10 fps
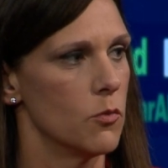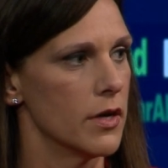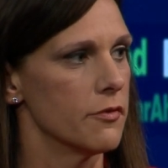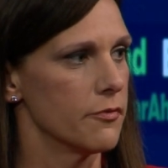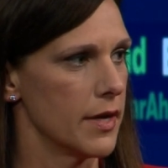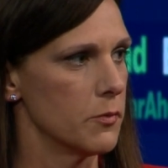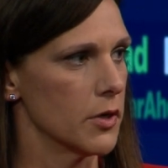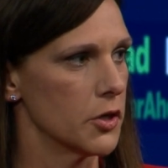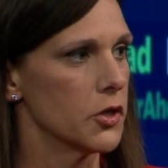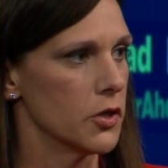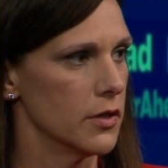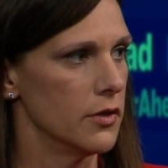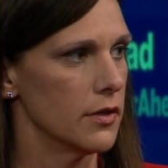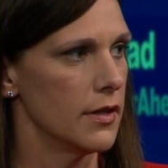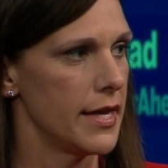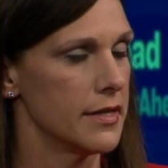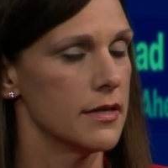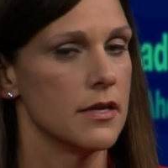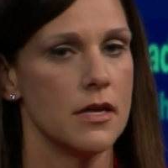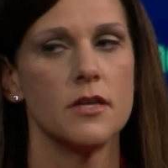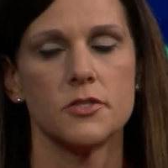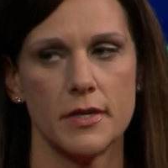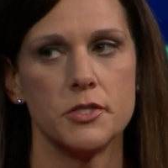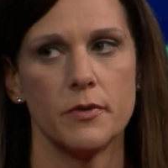what a framework could look like. So I do